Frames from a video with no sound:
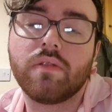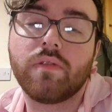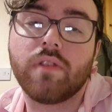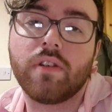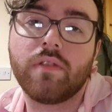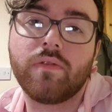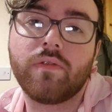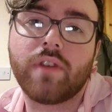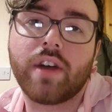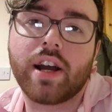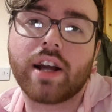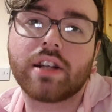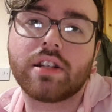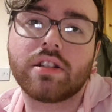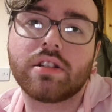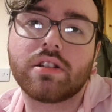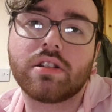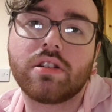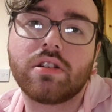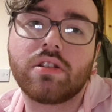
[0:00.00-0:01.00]
Fun
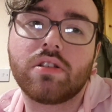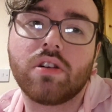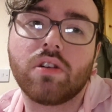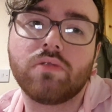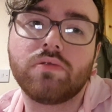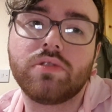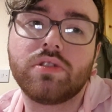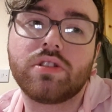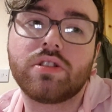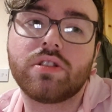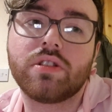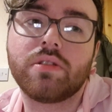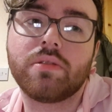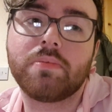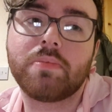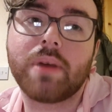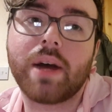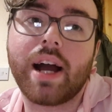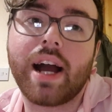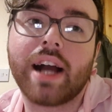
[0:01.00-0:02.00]
fact, golden
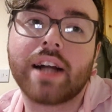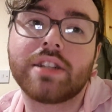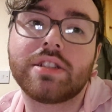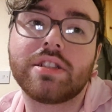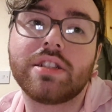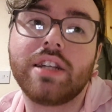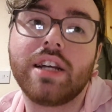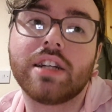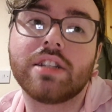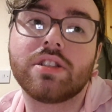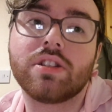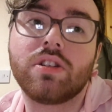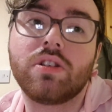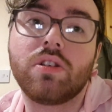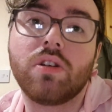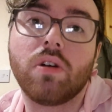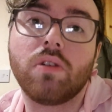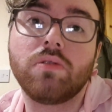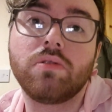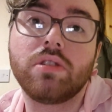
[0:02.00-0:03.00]
syrup actually has a
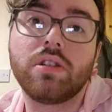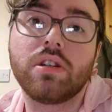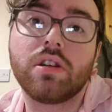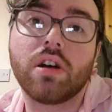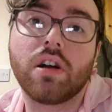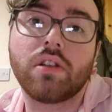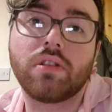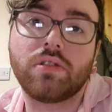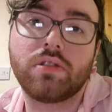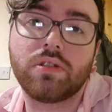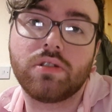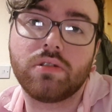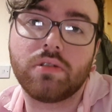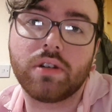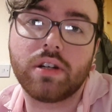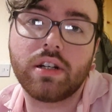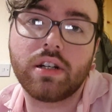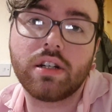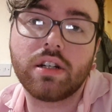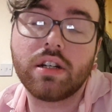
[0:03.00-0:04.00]
golden color to
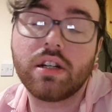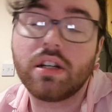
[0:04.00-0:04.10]
it.